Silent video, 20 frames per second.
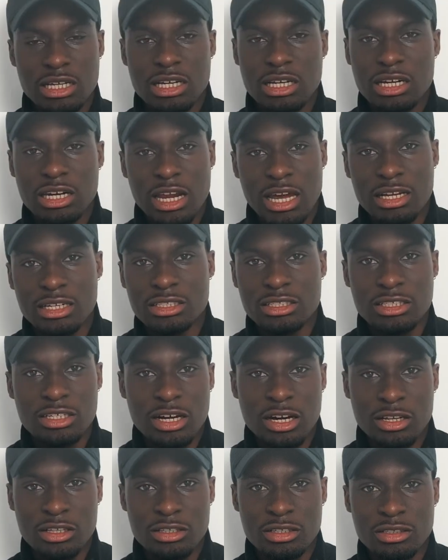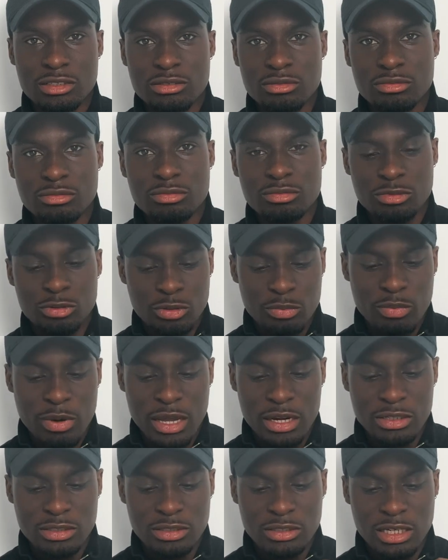Like the other New
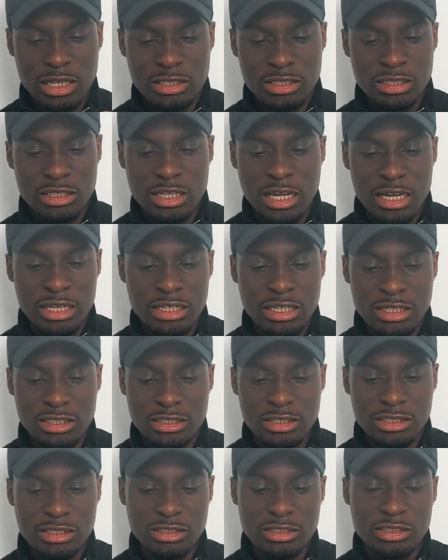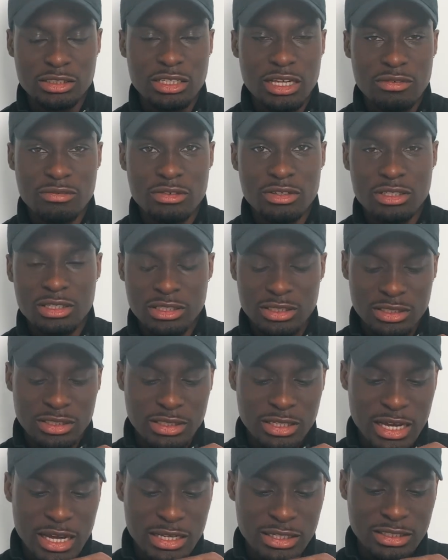Balance, like the 990s are definitely a
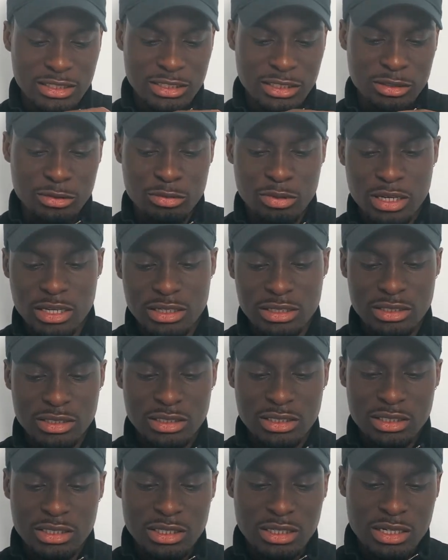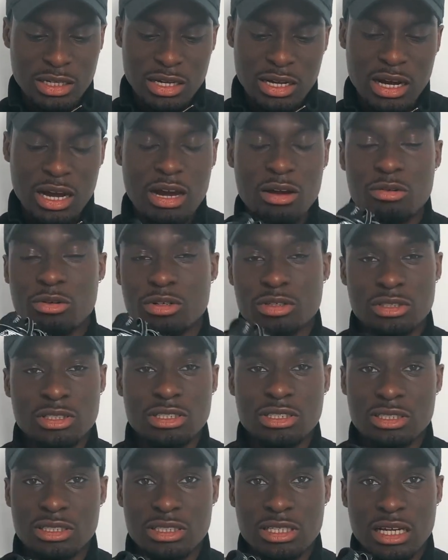dad silhouette. I rock
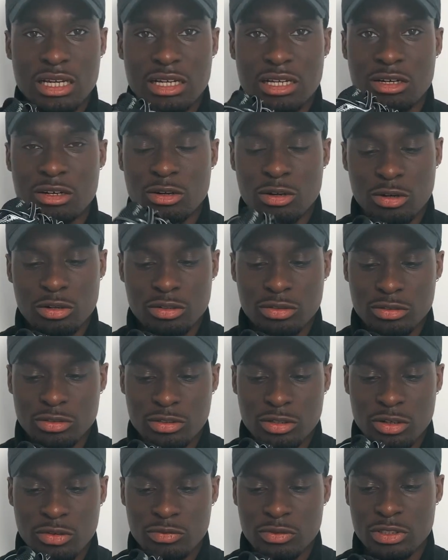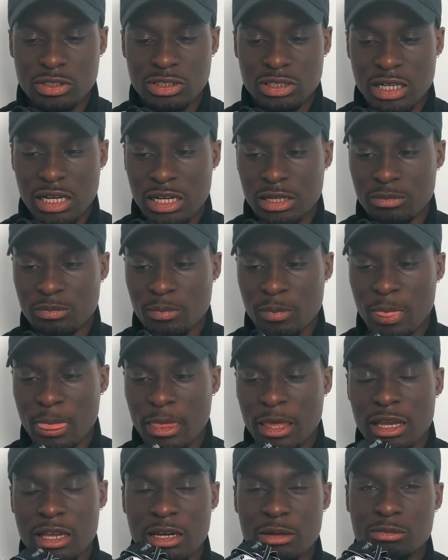these like a lot of the time,
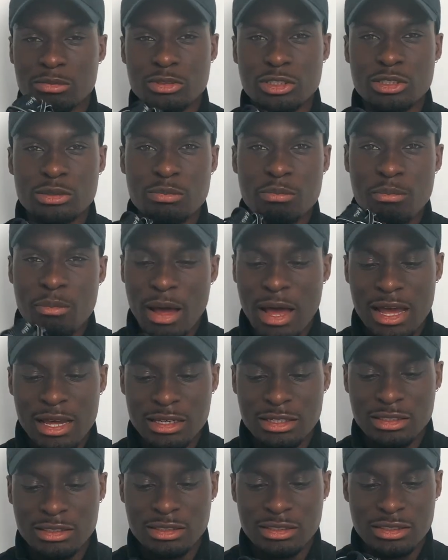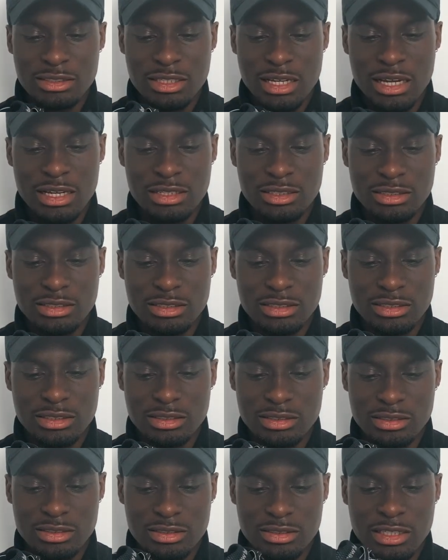and I'm just mad that
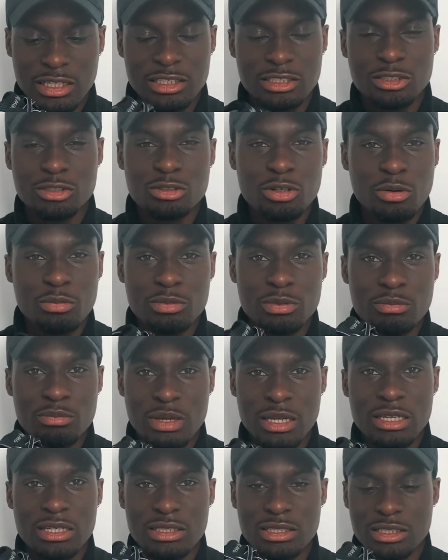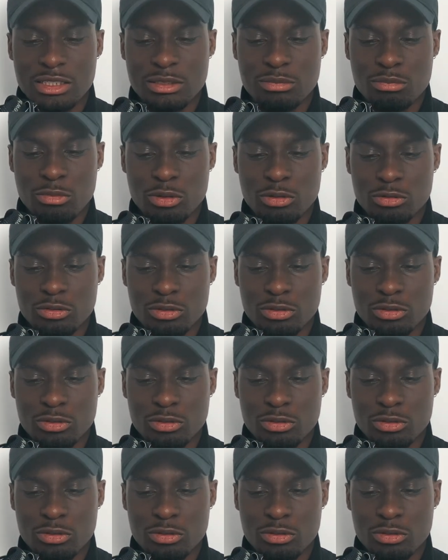they stopped making this model.